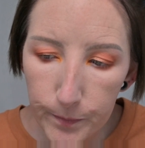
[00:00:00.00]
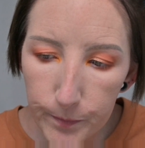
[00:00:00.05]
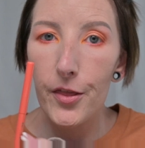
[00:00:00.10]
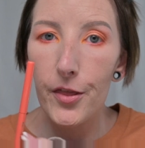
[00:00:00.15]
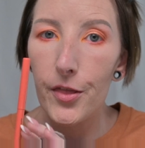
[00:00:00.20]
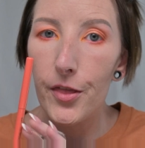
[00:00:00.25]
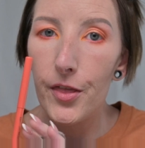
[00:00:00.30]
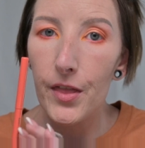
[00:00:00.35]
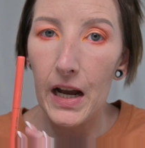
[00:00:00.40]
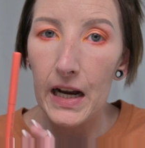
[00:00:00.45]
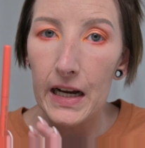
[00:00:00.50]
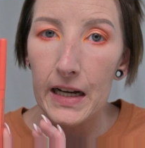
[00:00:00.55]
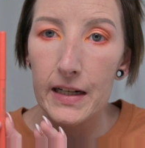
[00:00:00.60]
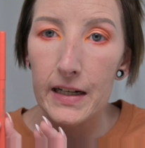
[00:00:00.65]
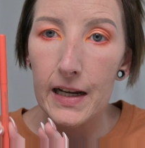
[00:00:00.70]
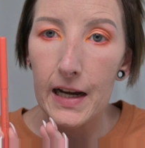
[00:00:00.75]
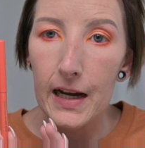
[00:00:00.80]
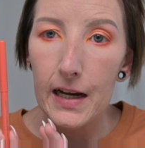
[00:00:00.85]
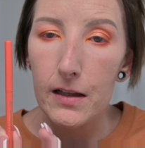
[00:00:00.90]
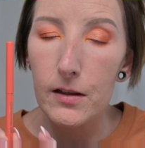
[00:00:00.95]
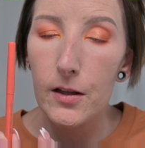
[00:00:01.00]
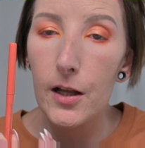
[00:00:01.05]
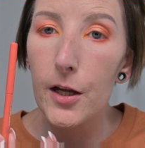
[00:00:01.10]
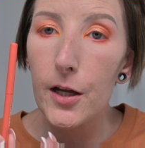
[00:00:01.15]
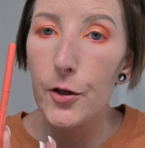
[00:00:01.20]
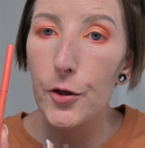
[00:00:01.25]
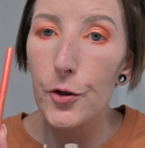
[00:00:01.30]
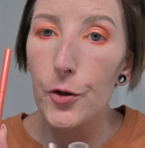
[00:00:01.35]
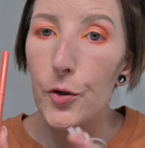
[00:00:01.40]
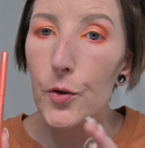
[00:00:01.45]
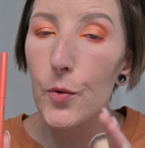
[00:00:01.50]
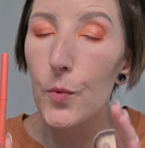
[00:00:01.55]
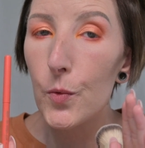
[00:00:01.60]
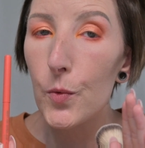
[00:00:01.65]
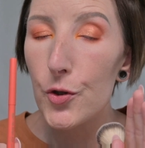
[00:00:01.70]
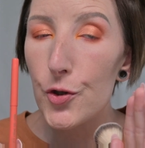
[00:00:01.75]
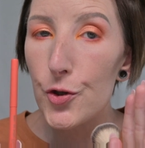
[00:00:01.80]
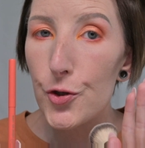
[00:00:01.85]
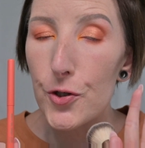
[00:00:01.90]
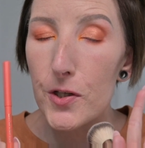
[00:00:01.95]
That eyeliner
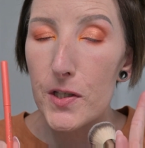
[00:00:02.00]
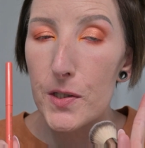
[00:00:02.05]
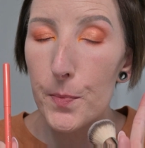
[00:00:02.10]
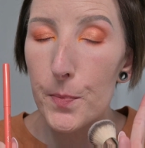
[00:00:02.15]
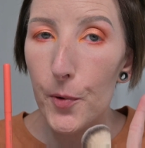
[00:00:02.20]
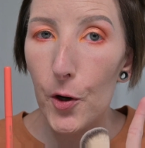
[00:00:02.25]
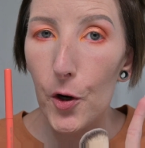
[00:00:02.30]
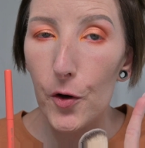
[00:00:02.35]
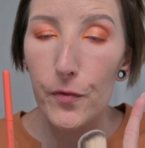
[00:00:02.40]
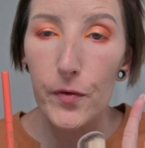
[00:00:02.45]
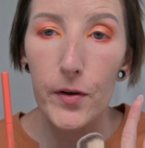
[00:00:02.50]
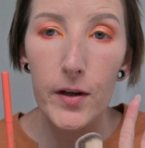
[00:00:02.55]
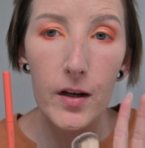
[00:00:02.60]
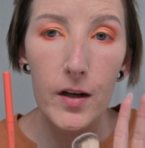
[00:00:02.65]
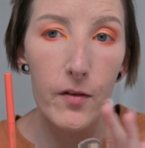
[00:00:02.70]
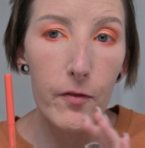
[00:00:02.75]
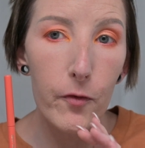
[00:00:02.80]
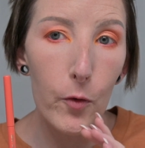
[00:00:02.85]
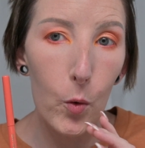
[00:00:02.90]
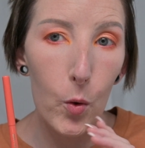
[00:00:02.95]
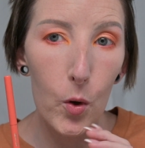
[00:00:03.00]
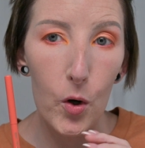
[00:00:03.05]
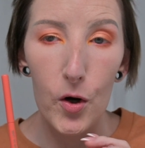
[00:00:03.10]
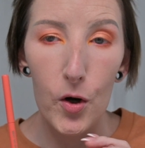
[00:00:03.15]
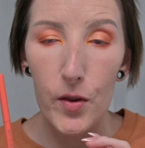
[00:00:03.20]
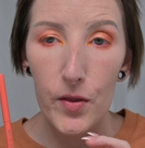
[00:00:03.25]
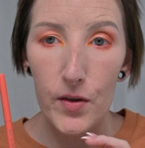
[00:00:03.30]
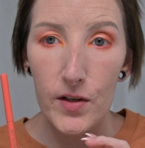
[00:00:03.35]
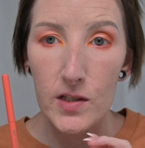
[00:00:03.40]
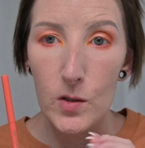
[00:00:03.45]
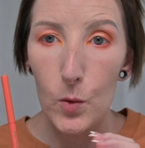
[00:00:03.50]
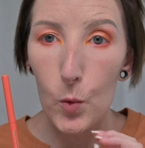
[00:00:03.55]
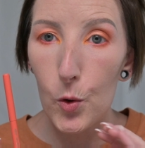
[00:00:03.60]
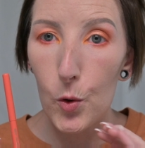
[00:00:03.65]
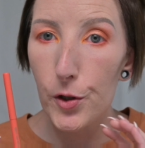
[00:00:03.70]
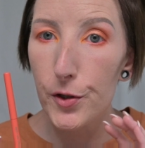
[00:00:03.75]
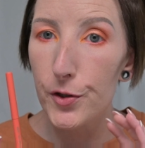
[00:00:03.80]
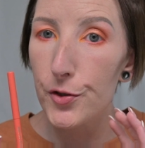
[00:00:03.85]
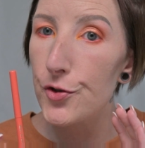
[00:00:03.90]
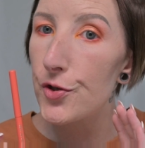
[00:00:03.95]
was just perfect for this
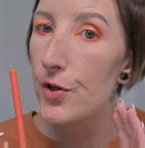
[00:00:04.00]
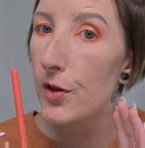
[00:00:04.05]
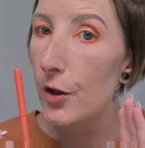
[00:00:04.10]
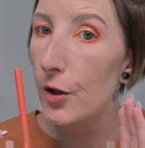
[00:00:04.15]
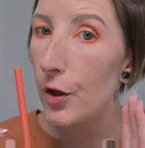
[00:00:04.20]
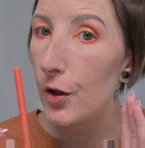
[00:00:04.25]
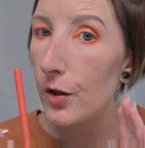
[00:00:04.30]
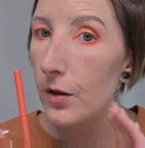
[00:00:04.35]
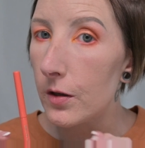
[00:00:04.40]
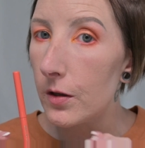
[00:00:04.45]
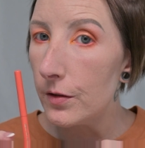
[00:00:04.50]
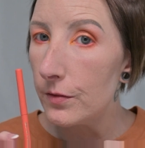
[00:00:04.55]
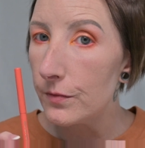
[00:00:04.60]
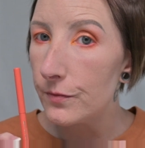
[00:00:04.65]
orange look.